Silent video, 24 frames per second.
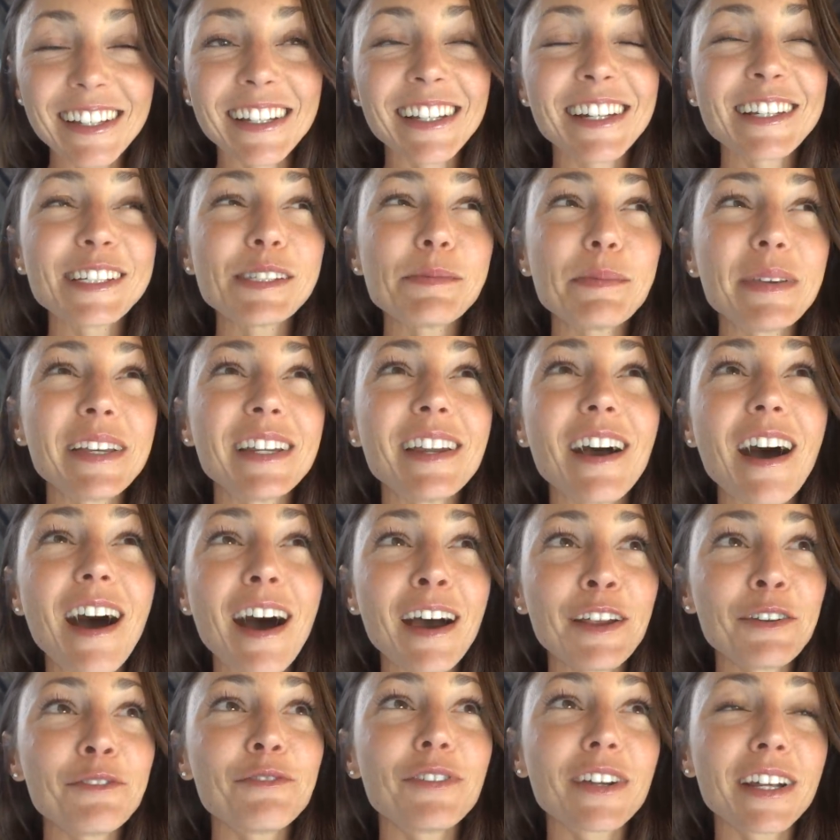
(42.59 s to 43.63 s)
It has been
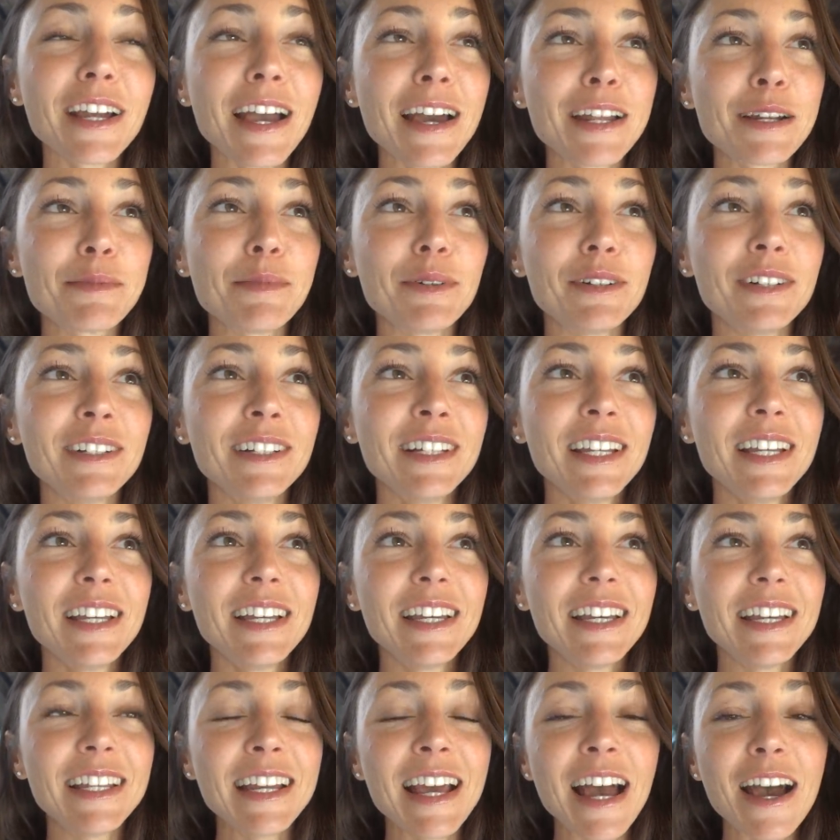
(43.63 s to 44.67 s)
unforgettable,
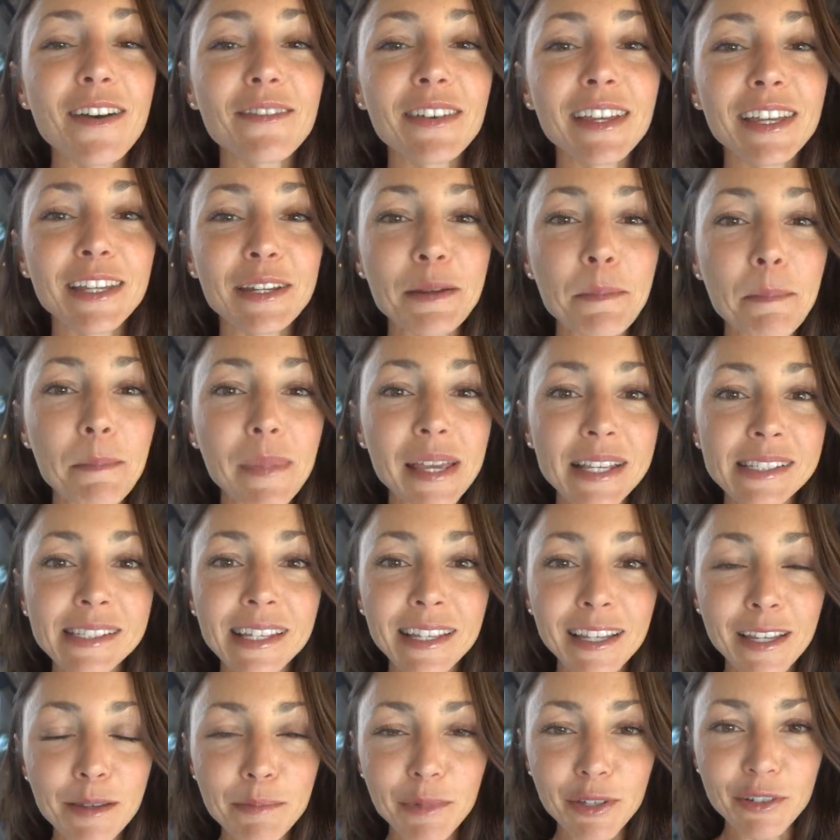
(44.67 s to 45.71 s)
and having an
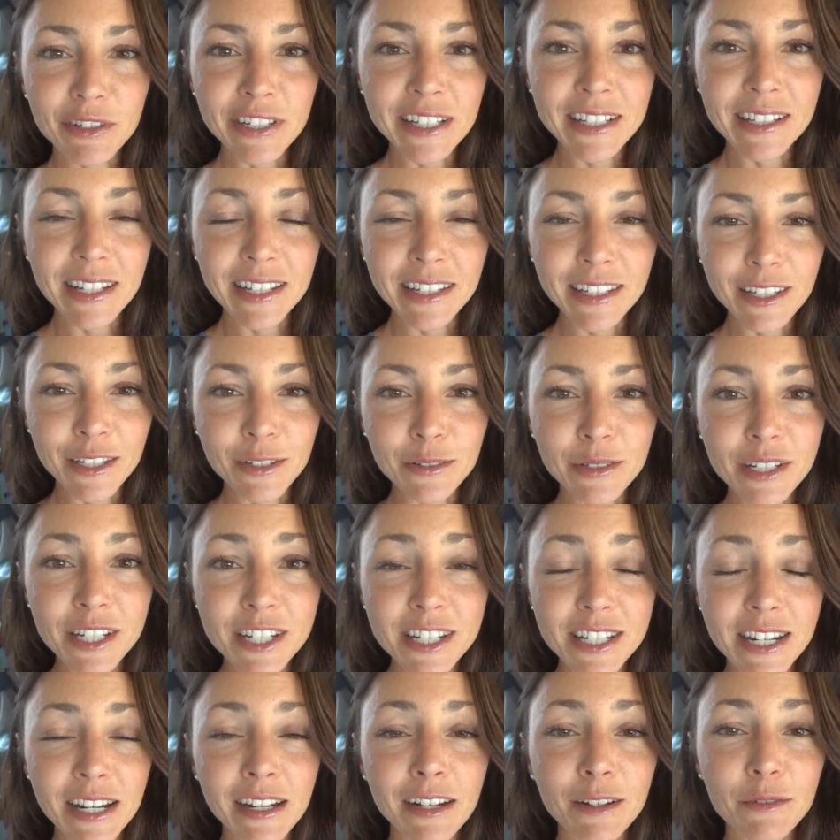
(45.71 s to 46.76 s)
amazing community like you to
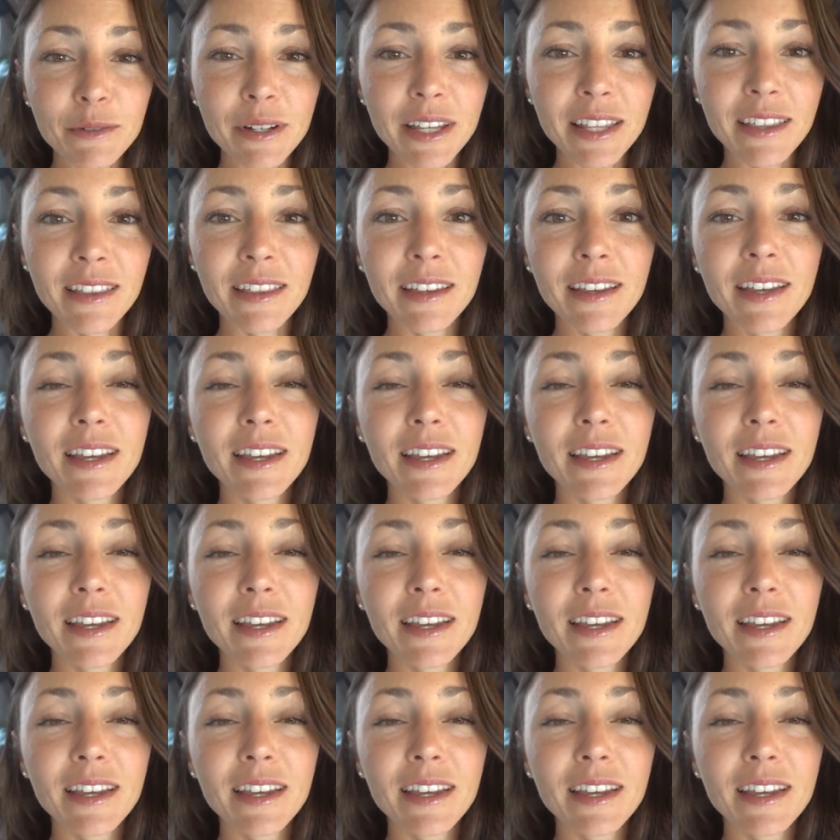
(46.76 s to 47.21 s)
share it with